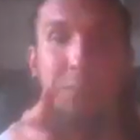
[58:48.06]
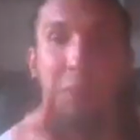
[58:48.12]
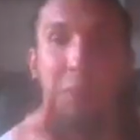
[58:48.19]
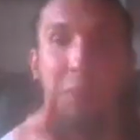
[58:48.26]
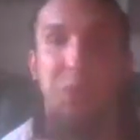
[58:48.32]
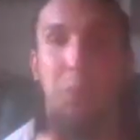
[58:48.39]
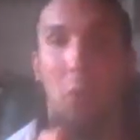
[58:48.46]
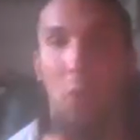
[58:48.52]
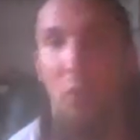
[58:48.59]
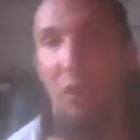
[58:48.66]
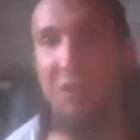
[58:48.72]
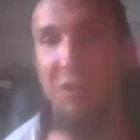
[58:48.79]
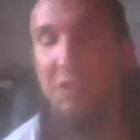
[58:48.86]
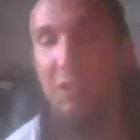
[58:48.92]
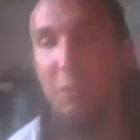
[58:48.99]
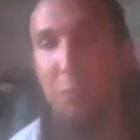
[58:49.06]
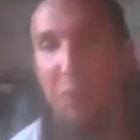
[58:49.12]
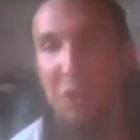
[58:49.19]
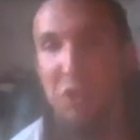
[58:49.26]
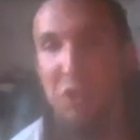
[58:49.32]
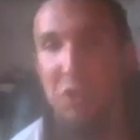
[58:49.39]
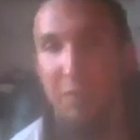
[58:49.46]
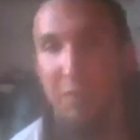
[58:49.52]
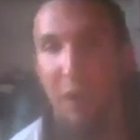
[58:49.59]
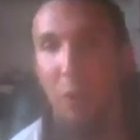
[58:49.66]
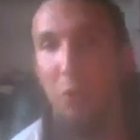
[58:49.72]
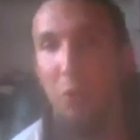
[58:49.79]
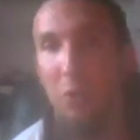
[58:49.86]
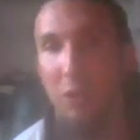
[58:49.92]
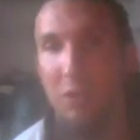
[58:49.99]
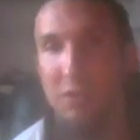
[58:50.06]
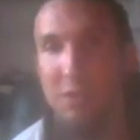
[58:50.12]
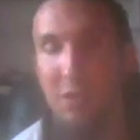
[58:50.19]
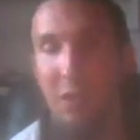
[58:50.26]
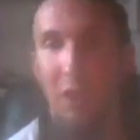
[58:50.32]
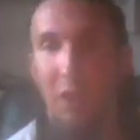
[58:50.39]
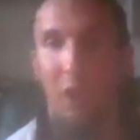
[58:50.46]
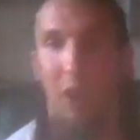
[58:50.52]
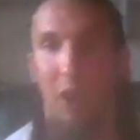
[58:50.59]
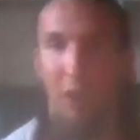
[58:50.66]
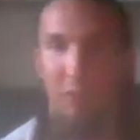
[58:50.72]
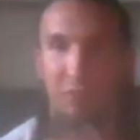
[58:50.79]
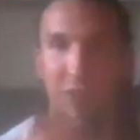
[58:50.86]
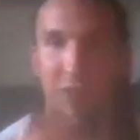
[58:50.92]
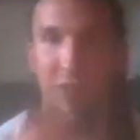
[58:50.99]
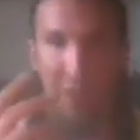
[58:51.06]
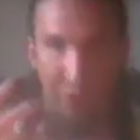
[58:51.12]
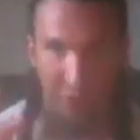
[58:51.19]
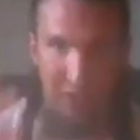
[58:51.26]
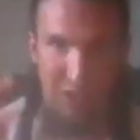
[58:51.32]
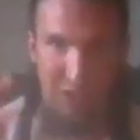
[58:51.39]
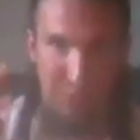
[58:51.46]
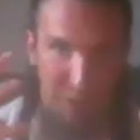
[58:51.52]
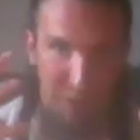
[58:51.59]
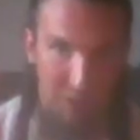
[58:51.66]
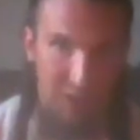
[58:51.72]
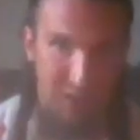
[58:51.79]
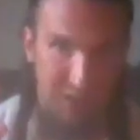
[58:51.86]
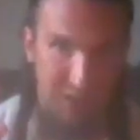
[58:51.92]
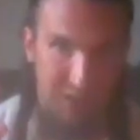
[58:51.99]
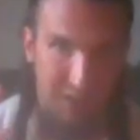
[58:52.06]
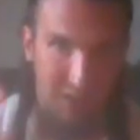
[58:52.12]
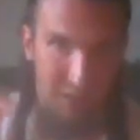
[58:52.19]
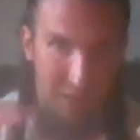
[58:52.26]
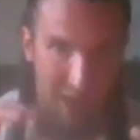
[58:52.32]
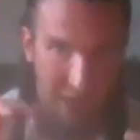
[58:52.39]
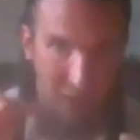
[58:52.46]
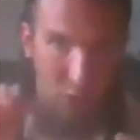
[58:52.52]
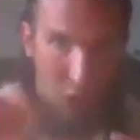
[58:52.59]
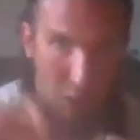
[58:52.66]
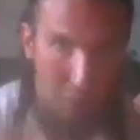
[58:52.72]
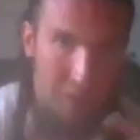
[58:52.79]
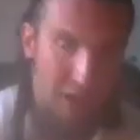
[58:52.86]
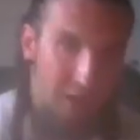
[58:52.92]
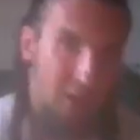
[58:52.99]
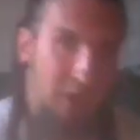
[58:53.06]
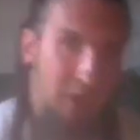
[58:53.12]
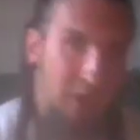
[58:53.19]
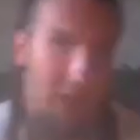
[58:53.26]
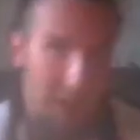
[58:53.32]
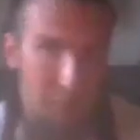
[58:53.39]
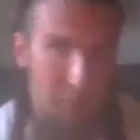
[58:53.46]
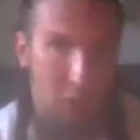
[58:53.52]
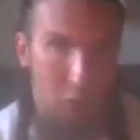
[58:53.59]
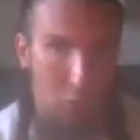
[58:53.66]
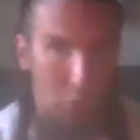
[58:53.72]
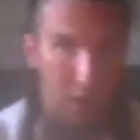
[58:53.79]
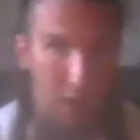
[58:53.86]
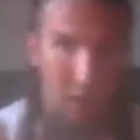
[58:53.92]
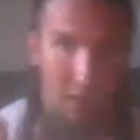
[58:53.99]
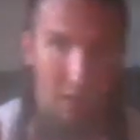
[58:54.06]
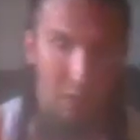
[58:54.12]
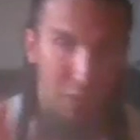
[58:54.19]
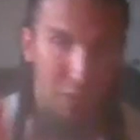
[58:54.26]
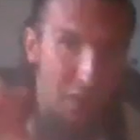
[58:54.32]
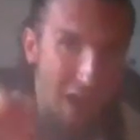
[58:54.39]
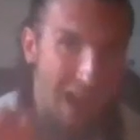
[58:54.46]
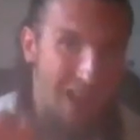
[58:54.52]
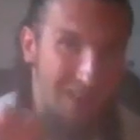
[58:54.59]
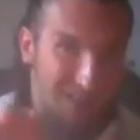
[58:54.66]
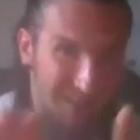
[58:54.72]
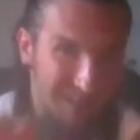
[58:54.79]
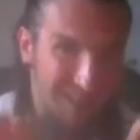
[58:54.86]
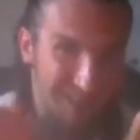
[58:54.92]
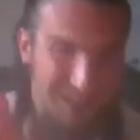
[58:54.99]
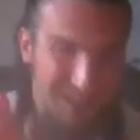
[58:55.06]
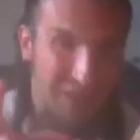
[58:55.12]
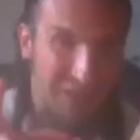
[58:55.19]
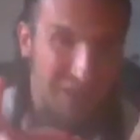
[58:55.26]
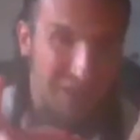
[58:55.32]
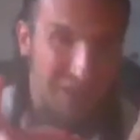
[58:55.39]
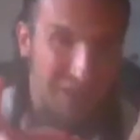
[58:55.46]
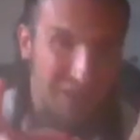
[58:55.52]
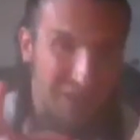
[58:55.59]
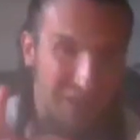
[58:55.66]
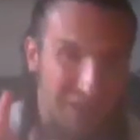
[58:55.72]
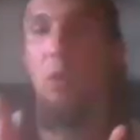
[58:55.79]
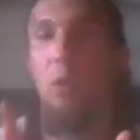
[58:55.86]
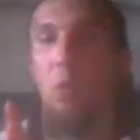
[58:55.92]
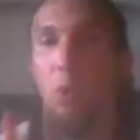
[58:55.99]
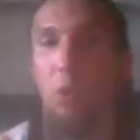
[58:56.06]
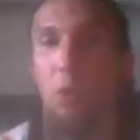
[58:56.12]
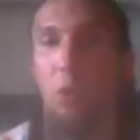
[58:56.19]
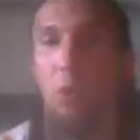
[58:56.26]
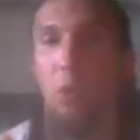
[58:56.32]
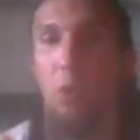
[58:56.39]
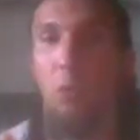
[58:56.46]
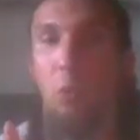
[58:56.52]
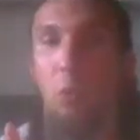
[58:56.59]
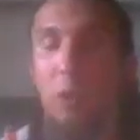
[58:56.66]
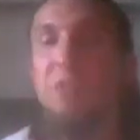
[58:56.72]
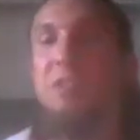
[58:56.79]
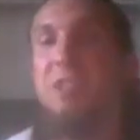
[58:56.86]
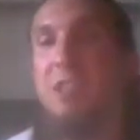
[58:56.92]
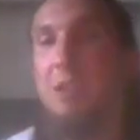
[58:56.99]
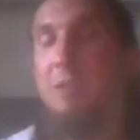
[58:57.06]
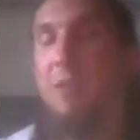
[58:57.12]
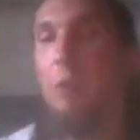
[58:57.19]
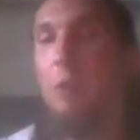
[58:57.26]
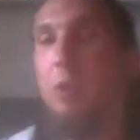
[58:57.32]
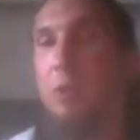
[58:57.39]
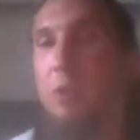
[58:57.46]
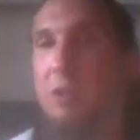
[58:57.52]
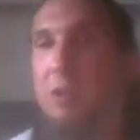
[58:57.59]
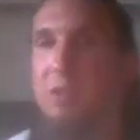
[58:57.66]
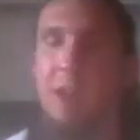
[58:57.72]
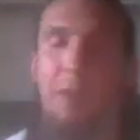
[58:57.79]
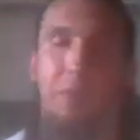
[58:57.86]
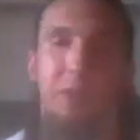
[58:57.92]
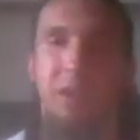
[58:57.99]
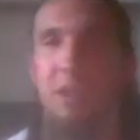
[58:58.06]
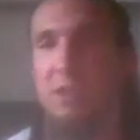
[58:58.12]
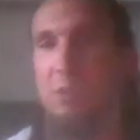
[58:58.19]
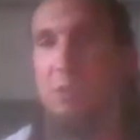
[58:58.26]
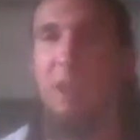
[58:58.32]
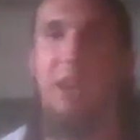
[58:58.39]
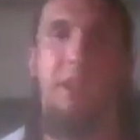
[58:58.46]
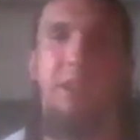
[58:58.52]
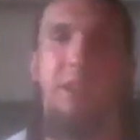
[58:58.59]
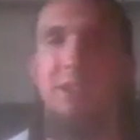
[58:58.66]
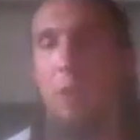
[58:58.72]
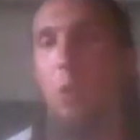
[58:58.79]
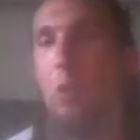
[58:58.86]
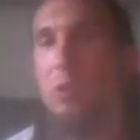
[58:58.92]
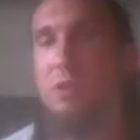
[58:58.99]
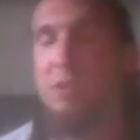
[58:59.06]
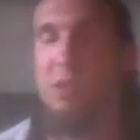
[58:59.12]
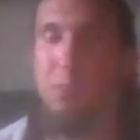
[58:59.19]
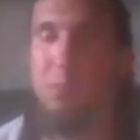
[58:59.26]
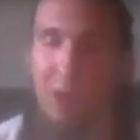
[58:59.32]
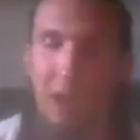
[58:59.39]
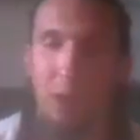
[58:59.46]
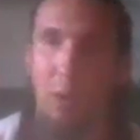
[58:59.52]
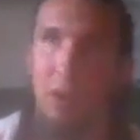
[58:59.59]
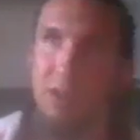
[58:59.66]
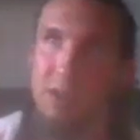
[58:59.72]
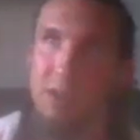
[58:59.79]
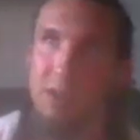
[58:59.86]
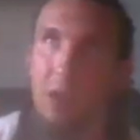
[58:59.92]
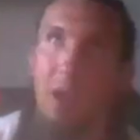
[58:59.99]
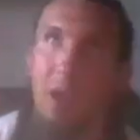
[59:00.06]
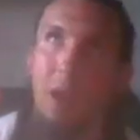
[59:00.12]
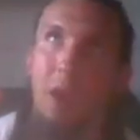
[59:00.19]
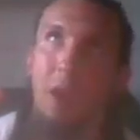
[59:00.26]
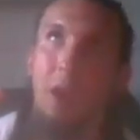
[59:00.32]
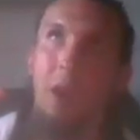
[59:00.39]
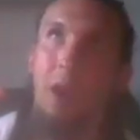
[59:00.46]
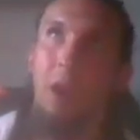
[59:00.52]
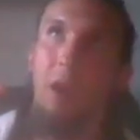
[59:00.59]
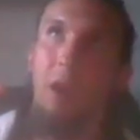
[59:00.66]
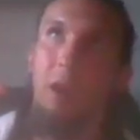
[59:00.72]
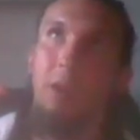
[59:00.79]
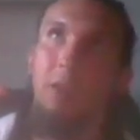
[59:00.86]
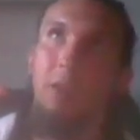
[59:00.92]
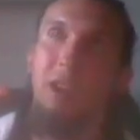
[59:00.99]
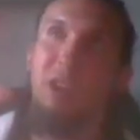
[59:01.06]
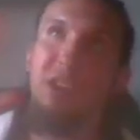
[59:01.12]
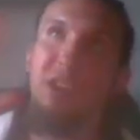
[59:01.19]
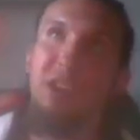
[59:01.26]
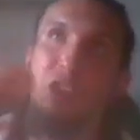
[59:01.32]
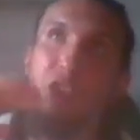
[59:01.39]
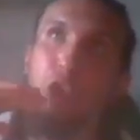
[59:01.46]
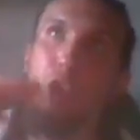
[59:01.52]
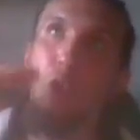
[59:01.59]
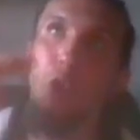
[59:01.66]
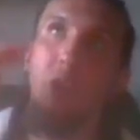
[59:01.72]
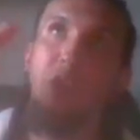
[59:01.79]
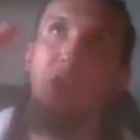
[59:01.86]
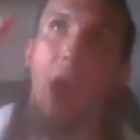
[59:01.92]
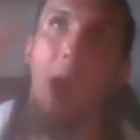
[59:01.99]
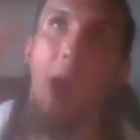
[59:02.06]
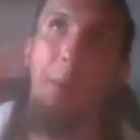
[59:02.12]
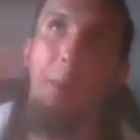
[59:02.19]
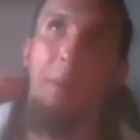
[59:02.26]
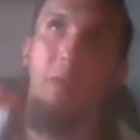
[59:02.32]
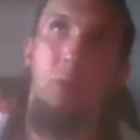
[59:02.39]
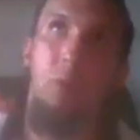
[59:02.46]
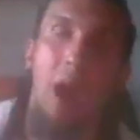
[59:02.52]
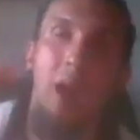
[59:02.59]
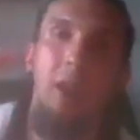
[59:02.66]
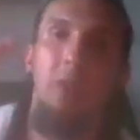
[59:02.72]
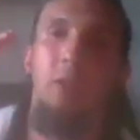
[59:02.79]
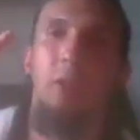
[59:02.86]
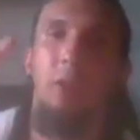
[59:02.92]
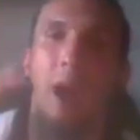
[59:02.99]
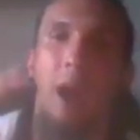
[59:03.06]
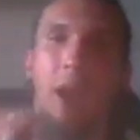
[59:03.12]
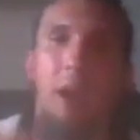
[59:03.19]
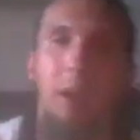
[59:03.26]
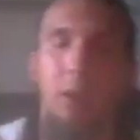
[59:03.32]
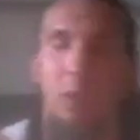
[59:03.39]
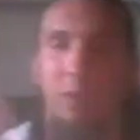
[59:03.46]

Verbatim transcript: more realistic depiction of Valkyries, uh, death spirits that come and claim you. That is, I think, yeah. how the Viking world would have seen Valkyries, not these ladies on horses. But anyways, he does such a good job of riding the line of